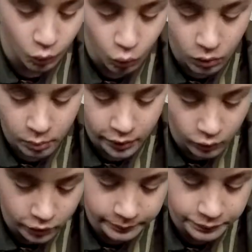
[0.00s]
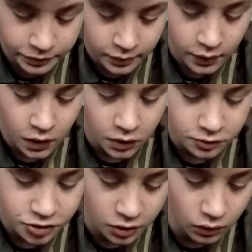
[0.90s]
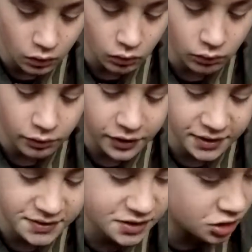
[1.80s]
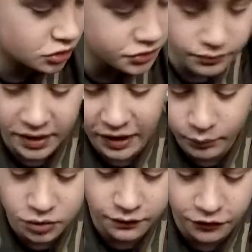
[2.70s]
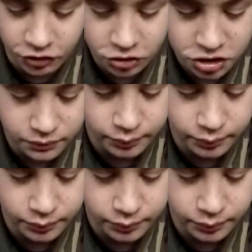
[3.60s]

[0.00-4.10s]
one by one. So this doesn't really have much of a function,